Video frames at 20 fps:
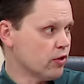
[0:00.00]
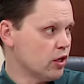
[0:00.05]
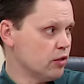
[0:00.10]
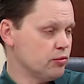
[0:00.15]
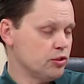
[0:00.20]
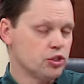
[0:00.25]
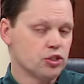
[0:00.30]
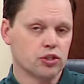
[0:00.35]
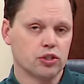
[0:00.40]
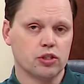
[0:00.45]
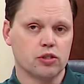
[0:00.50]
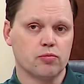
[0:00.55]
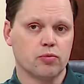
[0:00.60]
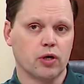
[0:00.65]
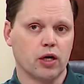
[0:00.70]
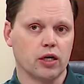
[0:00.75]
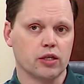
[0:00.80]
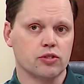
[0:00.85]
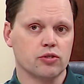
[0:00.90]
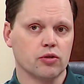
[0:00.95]
farm insurance
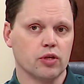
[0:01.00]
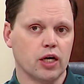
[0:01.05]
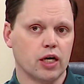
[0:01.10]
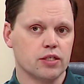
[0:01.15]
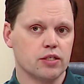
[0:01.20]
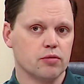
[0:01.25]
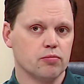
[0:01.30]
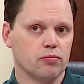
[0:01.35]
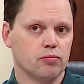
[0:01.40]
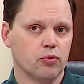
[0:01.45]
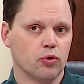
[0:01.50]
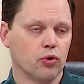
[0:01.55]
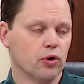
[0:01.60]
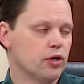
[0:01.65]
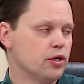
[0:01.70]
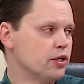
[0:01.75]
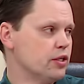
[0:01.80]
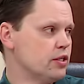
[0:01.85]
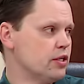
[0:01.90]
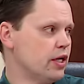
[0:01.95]
product, so that's
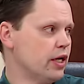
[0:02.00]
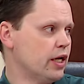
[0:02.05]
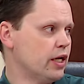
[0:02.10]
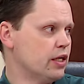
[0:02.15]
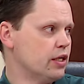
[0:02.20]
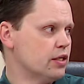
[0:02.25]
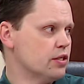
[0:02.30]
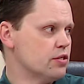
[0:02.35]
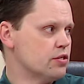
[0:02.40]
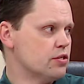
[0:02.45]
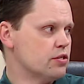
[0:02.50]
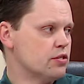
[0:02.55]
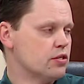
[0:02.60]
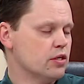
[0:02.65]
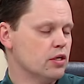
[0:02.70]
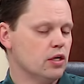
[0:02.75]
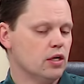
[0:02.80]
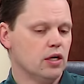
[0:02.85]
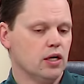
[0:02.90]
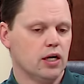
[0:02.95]
important and is.